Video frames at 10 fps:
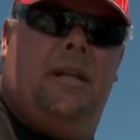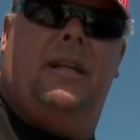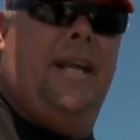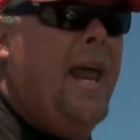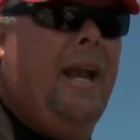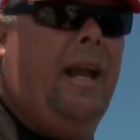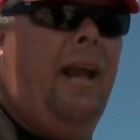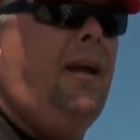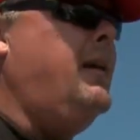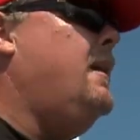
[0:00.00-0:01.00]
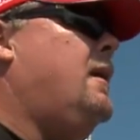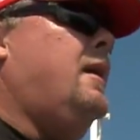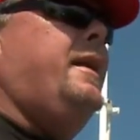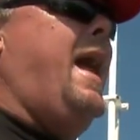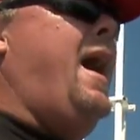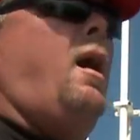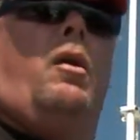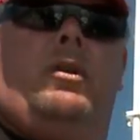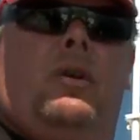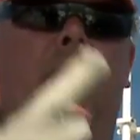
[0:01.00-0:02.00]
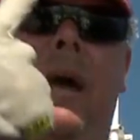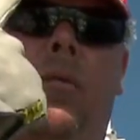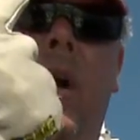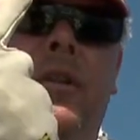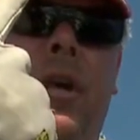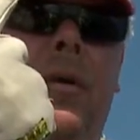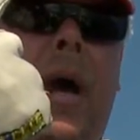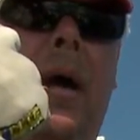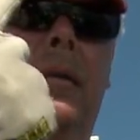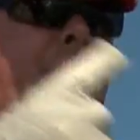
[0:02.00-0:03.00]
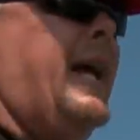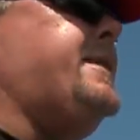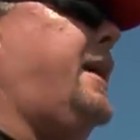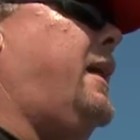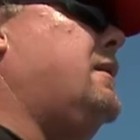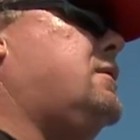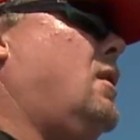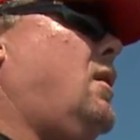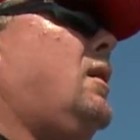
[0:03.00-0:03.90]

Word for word: didn't get any. Now you're allowed one tuna, that's it. So